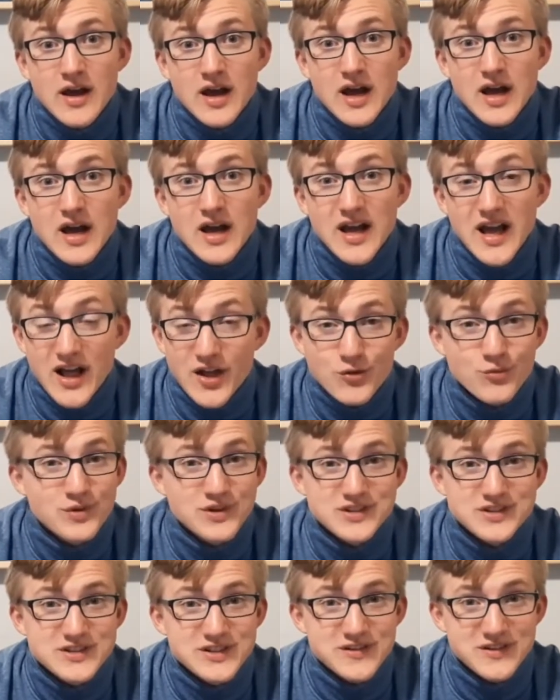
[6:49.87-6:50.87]

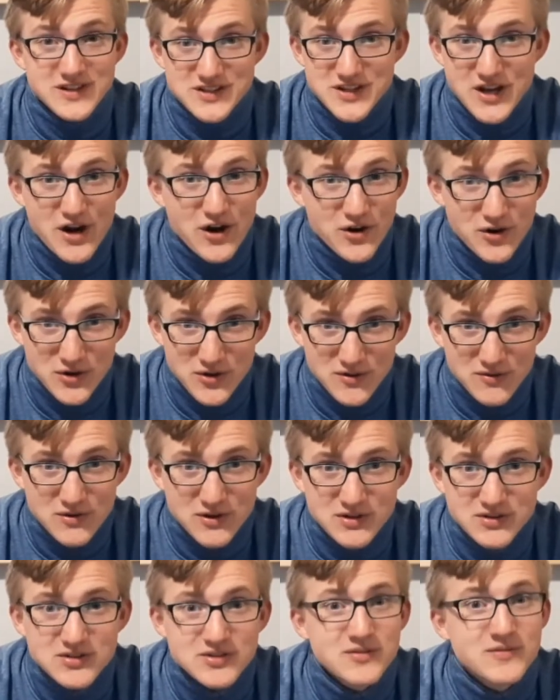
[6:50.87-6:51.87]
element in the entire
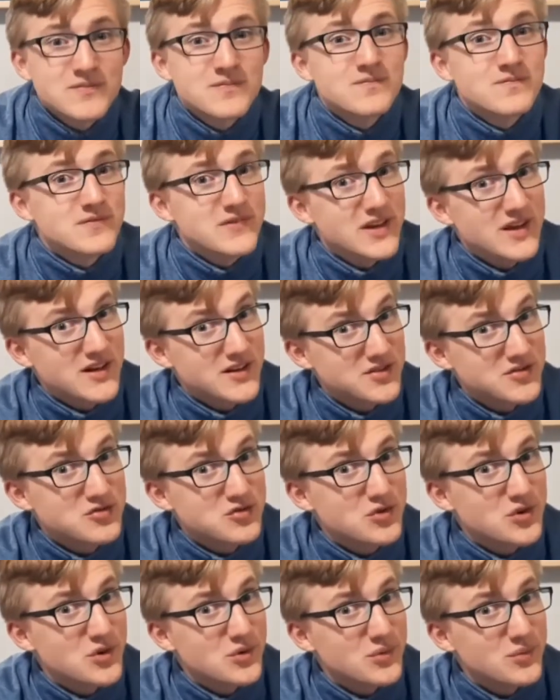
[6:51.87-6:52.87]
universe? It is
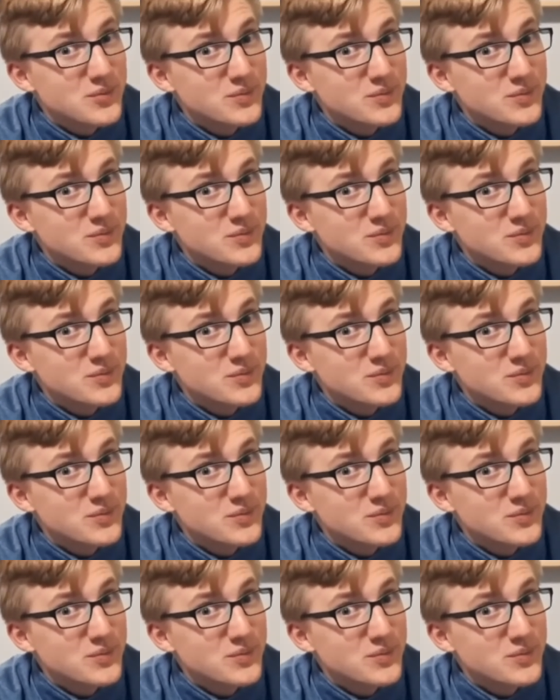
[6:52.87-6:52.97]
true.